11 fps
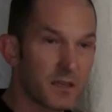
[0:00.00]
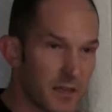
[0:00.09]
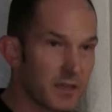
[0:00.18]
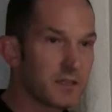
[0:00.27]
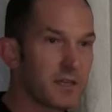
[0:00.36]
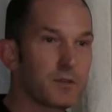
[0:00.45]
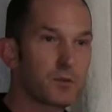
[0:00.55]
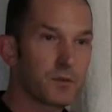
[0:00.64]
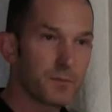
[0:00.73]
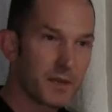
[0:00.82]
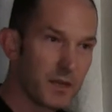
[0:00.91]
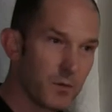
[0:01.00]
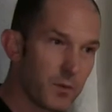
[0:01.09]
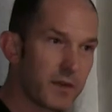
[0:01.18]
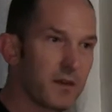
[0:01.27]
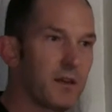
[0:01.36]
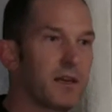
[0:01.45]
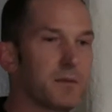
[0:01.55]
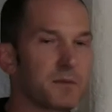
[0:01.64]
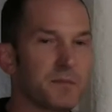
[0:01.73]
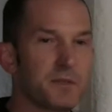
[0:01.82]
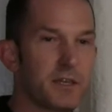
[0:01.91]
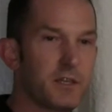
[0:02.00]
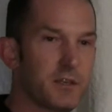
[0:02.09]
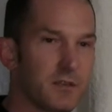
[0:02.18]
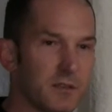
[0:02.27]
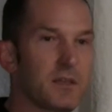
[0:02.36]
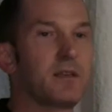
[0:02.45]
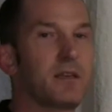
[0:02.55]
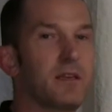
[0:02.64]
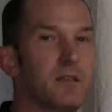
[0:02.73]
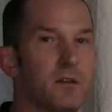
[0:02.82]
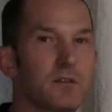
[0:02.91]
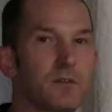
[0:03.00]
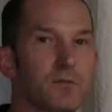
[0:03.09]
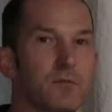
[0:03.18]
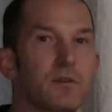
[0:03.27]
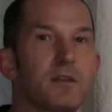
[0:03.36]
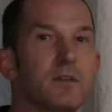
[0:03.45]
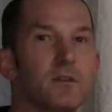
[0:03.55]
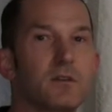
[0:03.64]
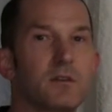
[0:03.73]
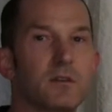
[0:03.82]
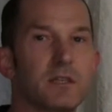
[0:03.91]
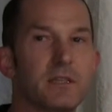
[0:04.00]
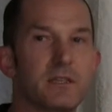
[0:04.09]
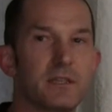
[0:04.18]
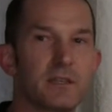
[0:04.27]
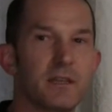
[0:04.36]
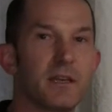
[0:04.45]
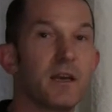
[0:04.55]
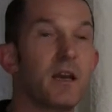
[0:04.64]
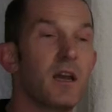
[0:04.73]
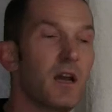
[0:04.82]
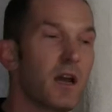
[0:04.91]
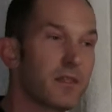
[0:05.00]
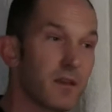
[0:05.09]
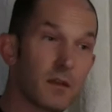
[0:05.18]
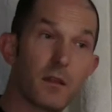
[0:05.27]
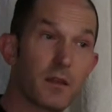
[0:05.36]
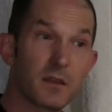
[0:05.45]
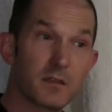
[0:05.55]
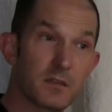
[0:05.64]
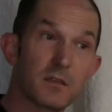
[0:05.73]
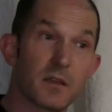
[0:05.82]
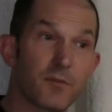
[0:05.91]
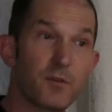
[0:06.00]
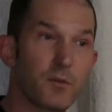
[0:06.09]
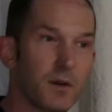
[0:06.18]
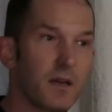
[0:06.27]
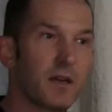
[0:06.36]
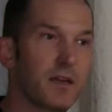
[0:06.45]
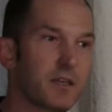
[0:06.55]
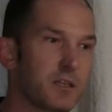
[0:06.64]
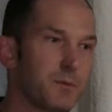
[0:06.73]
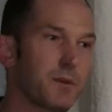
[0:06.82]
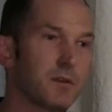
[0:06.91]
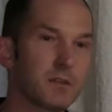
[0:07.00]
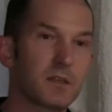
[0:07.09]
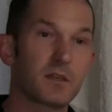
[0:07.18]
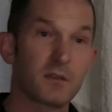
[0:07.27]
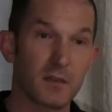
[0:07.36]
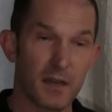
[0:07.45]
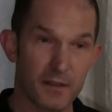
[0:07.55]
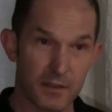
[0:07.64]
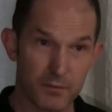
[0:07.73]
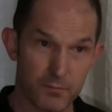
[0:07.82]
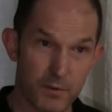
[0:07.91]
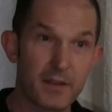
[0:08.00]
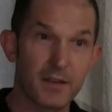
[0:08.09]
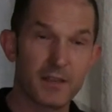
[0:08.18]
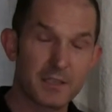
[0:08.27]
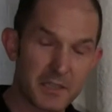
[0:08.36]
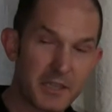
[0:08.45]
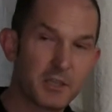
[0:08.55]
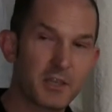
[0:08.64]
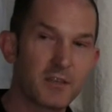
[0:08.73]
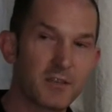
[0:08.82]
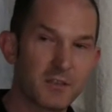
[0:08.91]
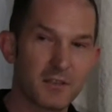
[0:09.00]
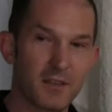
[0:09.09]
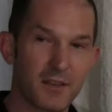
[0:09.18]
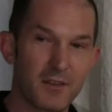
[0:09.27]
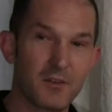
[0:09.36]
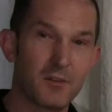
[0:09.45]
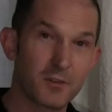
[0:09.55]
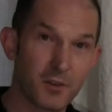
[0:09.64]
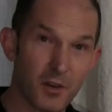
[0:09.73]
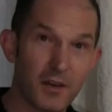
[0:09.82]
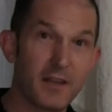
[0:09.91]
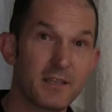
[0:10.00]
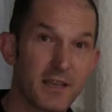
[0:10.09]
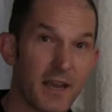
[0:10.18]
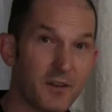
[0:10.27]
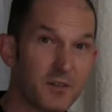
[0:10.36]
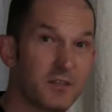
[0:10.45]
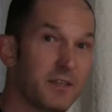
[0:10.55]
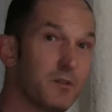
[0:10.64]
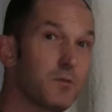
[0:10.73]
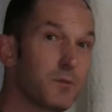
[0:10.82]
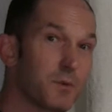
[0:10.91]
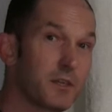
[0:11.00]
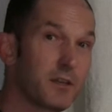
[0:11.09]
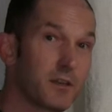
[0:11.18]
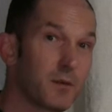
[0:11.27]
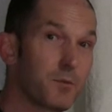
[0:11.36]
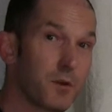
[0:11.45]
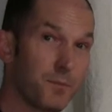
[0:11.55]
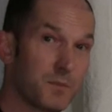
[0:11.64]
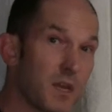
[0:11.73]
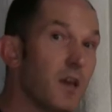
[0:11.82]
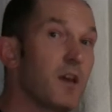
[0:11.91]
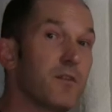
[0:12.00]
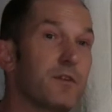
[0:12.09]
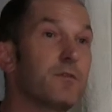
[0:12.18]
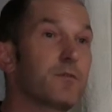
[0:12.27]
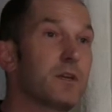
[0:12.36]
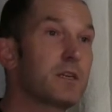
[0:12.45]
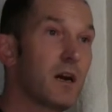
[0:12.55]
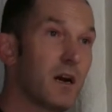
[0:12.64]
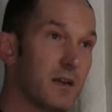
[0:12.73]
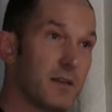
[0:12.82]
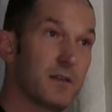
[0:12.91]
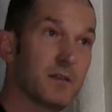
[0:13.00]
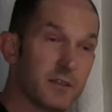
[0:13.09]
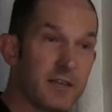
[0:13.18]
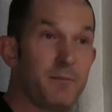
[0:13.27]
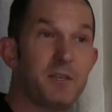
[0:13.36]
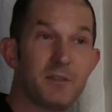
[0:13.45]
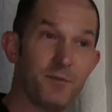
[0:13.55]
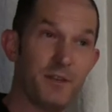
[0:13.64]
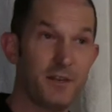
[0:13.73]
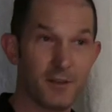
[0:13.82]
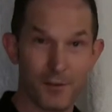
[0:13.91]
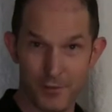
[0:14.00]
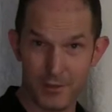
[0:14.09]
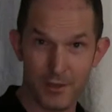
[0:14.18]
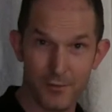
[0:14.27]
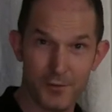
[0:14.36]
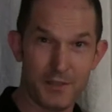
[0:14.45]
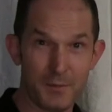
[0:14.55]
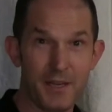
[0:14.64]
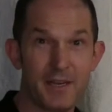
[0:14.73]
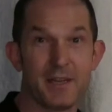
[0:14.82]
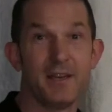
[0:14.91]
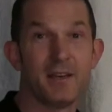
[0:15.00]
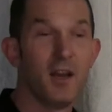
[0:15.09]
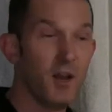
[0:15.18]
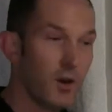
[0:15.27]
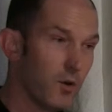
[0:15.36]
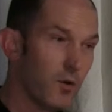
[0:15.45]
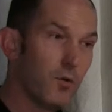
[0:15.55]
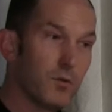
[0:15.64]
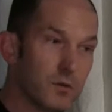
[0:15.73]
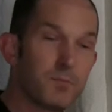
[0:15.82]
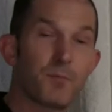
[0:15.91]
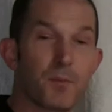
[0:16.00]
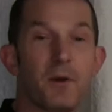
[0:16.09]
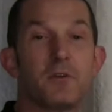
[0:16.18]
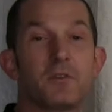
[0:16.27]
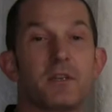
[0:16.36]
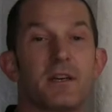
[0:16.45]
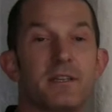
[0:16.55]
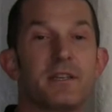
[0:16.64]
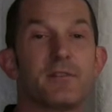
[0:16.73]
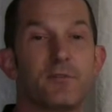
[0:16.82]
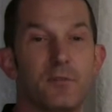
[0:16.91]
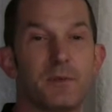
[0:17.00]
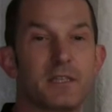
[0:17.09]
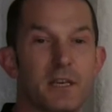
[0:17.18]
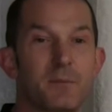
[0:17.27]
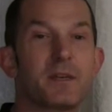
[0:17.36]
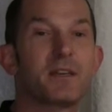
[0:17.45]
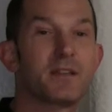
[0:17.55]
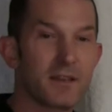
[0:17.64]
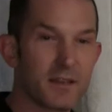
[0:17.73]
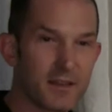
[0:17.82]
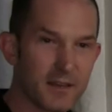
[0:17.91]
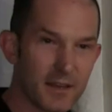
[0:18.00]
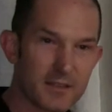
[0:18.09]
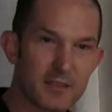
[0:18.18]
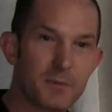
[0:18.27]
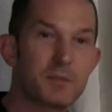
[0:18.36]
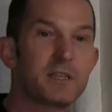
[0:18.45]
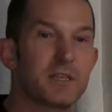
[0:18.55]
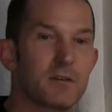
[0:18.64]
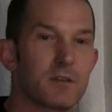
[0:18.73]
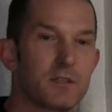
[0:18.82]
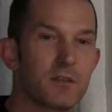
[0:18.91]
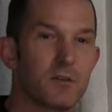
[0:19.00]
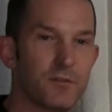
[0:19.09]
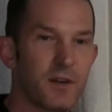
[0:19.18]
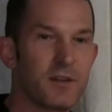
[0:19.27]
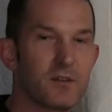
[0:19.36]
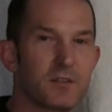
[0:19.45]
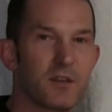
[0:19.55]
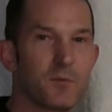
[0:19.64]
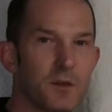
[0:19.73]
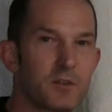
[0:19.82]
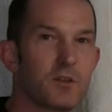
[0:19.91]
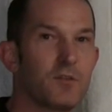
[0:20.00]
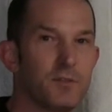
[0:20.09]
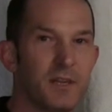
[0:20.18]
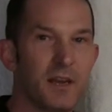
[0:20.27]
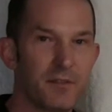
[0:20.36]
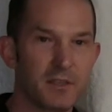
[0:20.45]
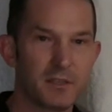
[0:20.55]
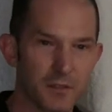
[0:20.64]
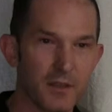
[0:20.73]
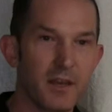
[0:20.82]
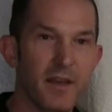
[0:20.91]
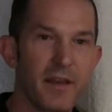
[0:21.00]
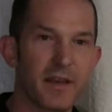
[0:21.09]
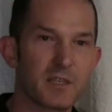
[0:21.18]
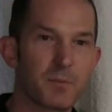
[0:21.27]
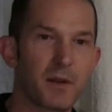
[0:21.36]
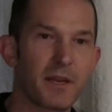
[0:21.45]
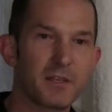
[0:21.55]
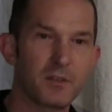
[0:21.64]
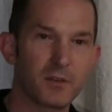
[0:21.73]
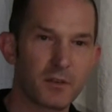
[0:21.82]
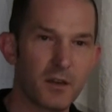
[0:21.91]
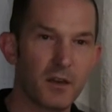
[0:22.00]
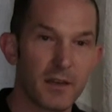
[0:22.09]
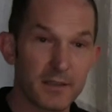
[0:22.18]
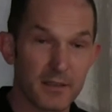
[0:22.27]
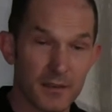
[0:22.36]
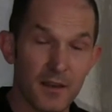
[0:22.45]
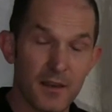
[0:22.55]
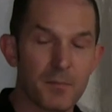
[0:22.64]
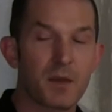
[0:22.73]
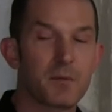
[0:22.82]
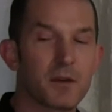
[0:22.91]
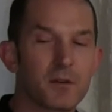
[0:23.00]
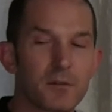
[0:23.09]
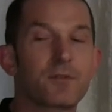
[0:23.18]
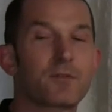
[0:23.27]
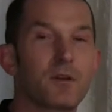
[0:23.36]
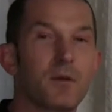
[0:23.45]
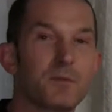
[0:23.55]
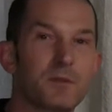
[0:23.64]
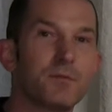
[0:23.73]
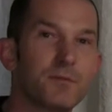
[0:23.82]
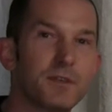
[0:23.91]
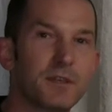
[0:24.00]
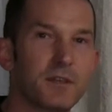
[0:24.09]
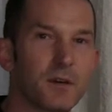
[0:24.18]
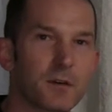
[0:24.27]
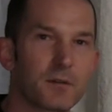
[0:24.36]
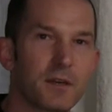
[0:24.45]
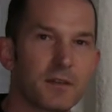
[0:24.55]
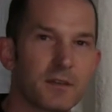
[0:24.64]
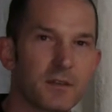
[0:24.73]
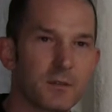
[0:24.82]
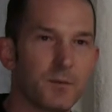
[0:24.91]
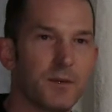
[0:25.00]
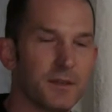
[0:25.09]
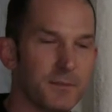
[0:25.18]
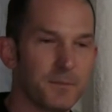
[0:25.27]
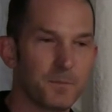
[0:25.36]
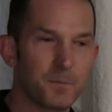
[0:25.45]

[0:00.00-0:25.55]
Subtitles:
Get in touch with me, we can line up some sessions and get lots of really good content in here. The other thing is, if you are experiencing this regular teaching your colleagues how to deal with particular problems, feel free to either send me some video of yourself explaining it, or propose the idea for me. Tell me the subject areas that you find yourself most often having to explain to your colleagues, and maybe I'll throw up some video around it as well.